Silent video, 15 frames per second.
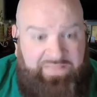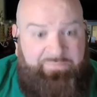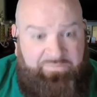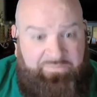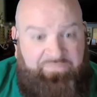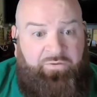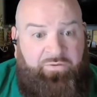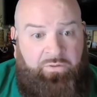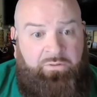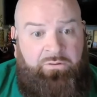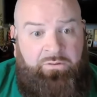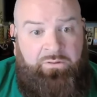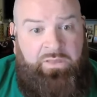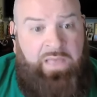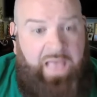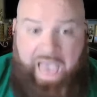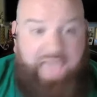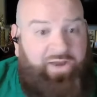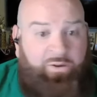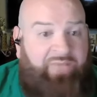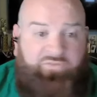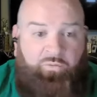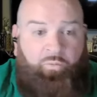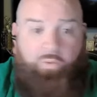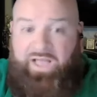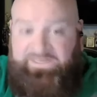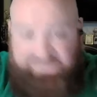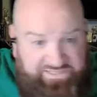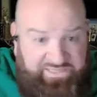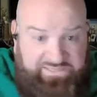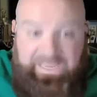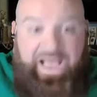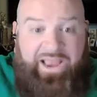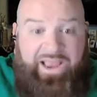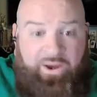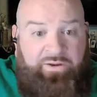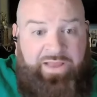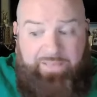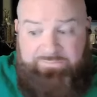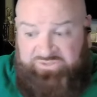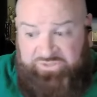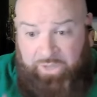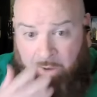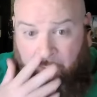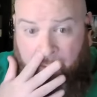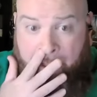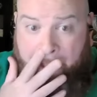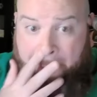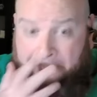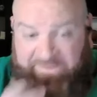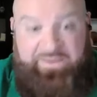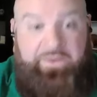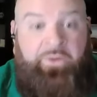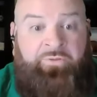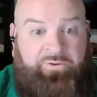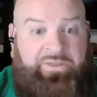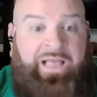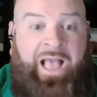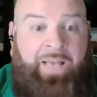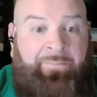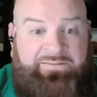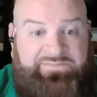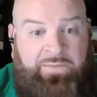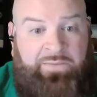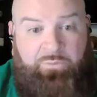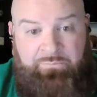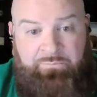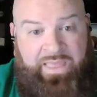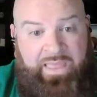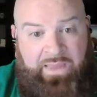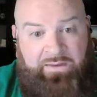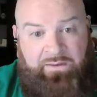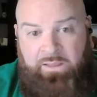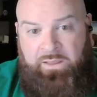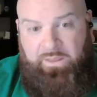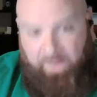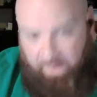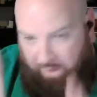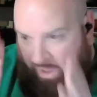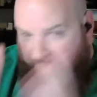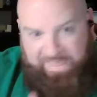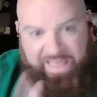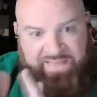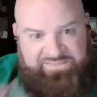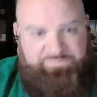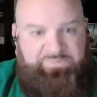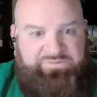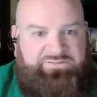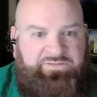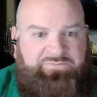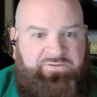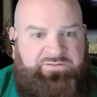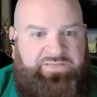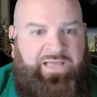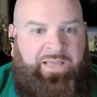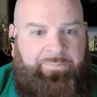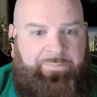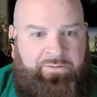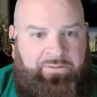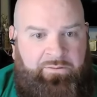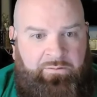in full. I don't have to watch the entire damn show to hear the comments that were made on that specific topic.